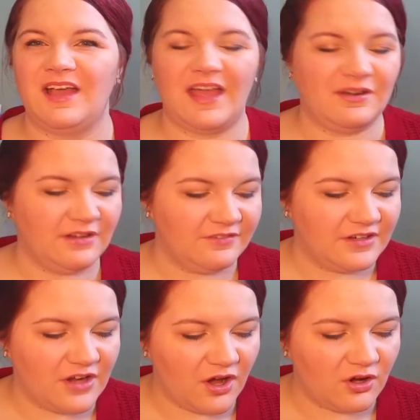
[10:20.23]
I don't
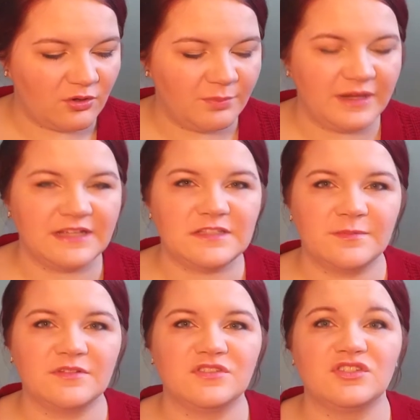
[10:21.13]
even know, but it
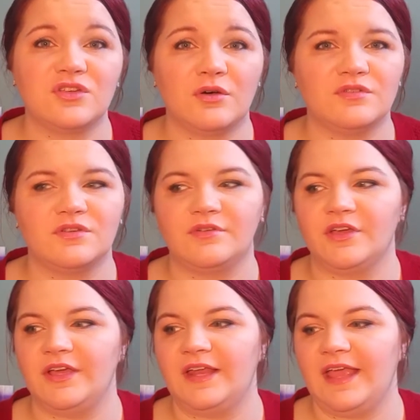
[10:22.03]
smells so
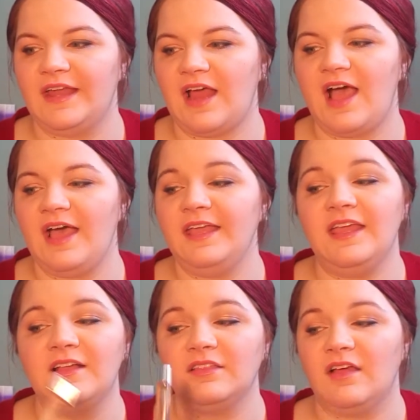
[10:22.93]
good, and
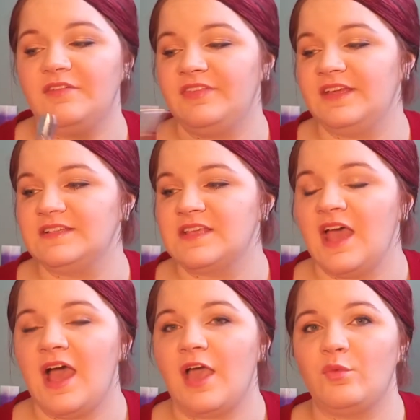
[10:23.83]
I love this.
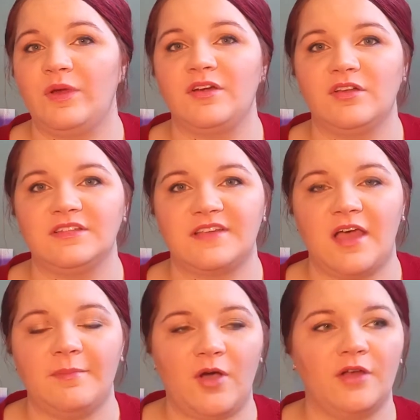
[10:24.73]
I wear it all the
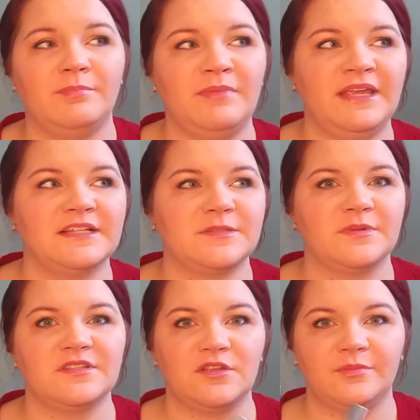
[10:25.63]
time. On me, it
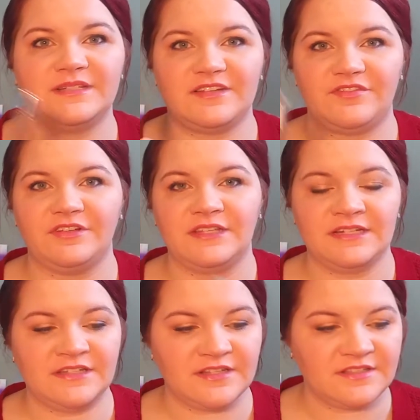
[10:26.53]
smells a little bit different than
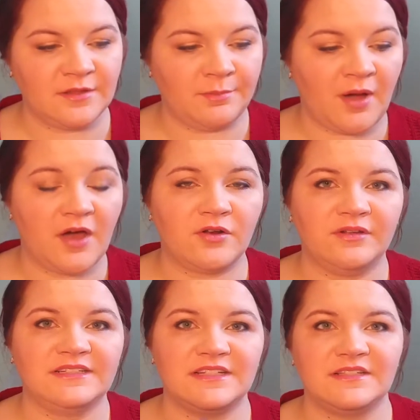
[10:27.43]
it does in the bottle.
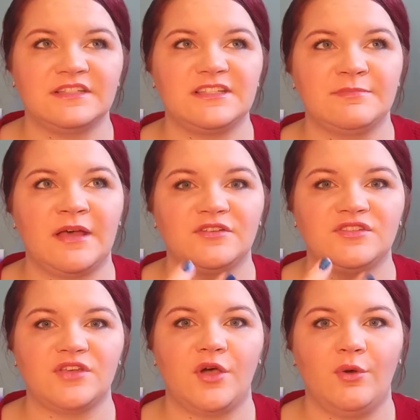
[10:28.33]
It doesn't smell
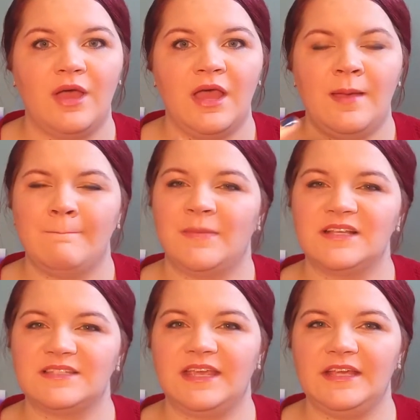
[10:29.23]
so
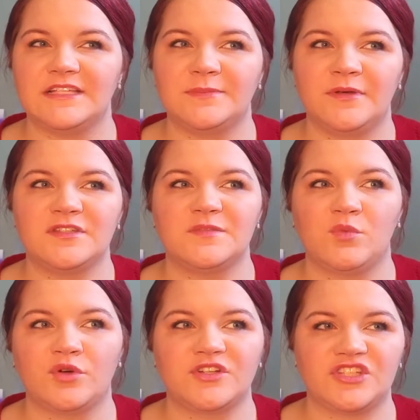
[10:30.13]
musky. It smells
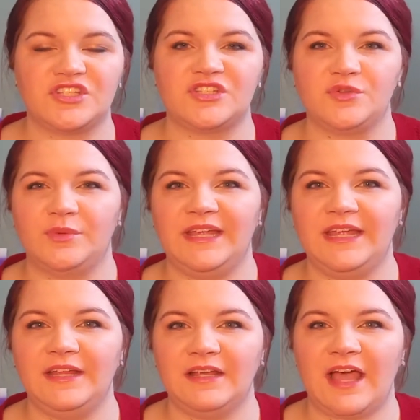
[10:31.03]
more
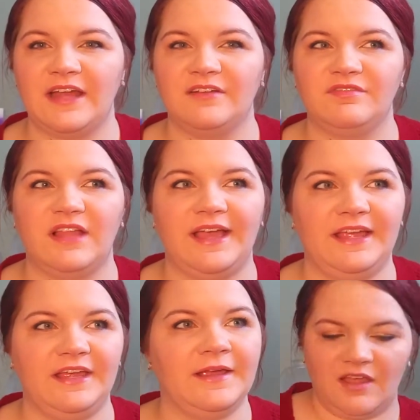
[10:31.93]
sweet, kind of
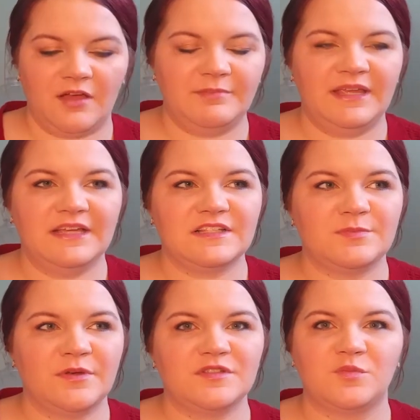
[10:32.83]
like, on me it
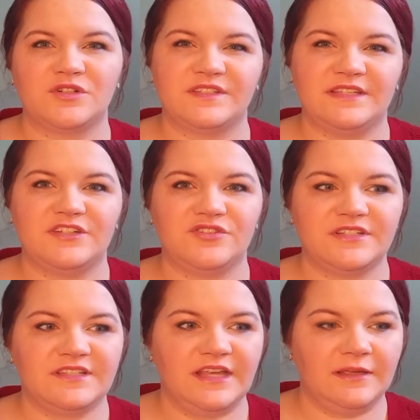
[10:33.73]
smells more
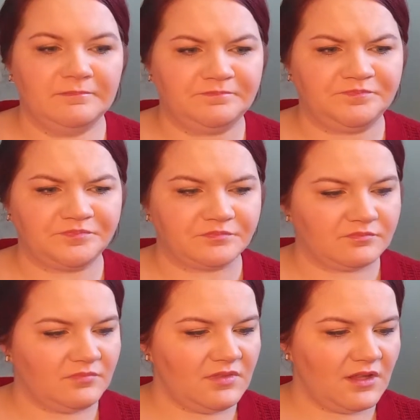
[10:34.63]
citrusy,
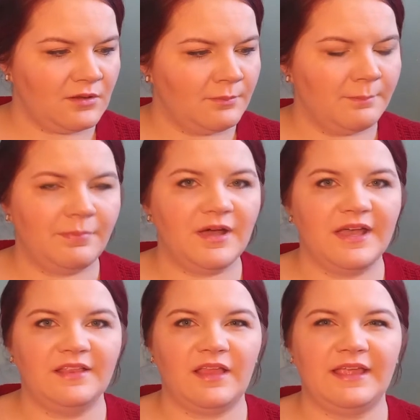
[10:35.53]

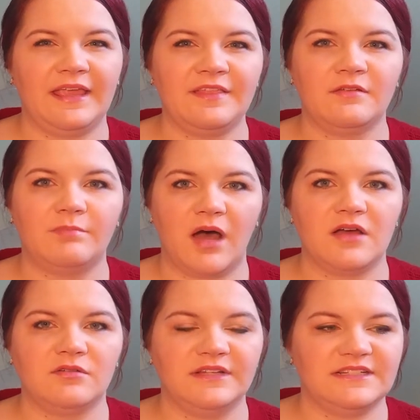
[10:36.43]
but like in the
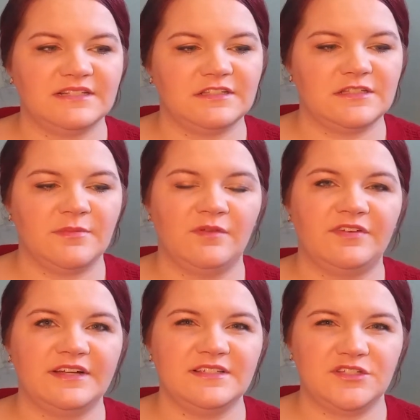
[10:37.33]
bottle it doesn't smell
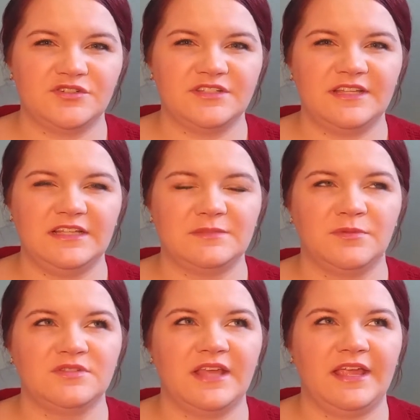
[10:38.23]
very citrusy. It
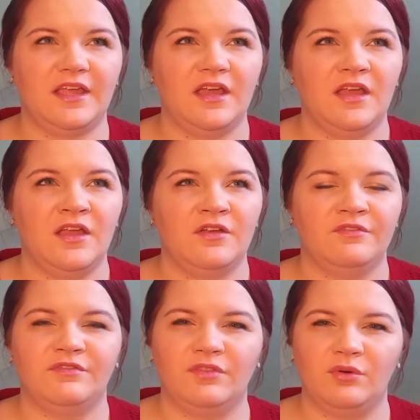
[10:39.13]
smells like
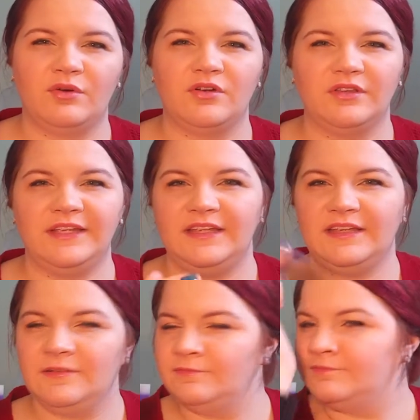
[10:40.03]
florally.